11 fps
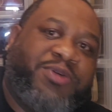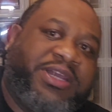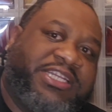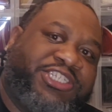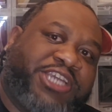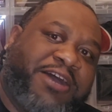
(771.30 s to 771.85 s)
with
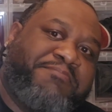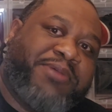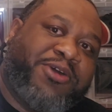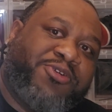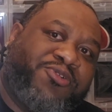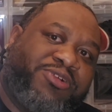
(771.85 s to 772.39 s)
a
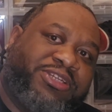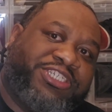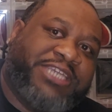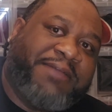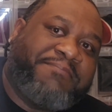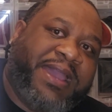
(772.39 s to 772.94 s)
jumbo
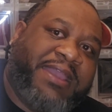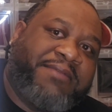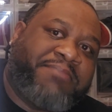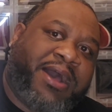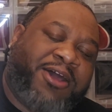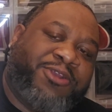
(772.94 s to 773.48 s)

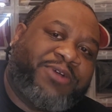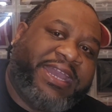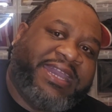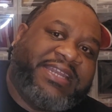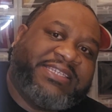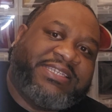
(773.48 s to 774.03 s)
champagne bottle
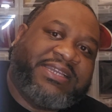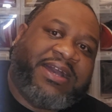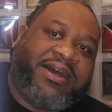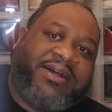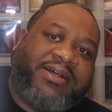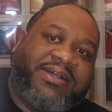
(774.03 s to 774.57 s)
and a
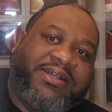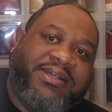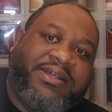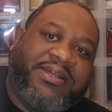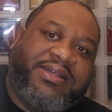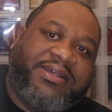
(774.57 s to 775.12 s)
cigar.
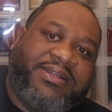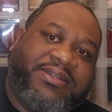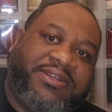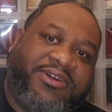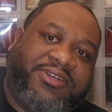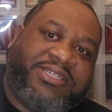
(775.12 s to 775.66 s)
You
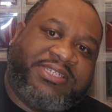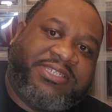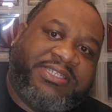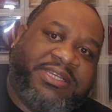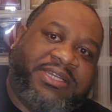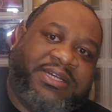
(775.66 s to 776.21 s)
know, this
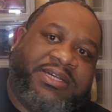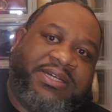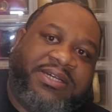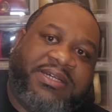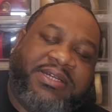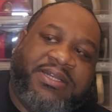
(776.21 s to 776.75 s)
is the
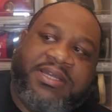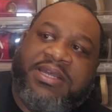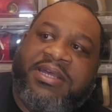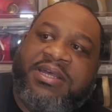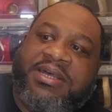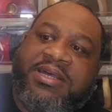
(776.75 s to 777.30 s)
I
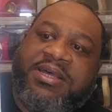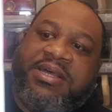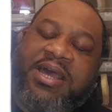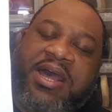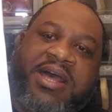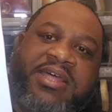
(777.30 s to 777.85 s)

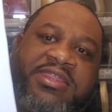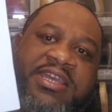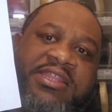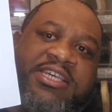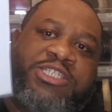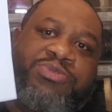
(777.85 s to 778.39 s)

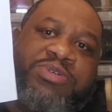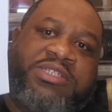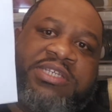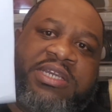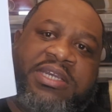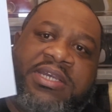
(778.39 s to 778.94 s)
think this
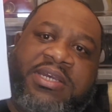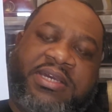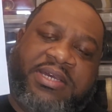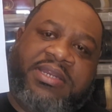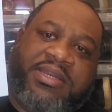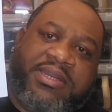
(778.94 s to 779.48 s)
was
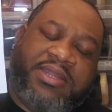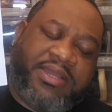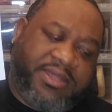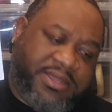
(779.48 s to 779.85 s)
in,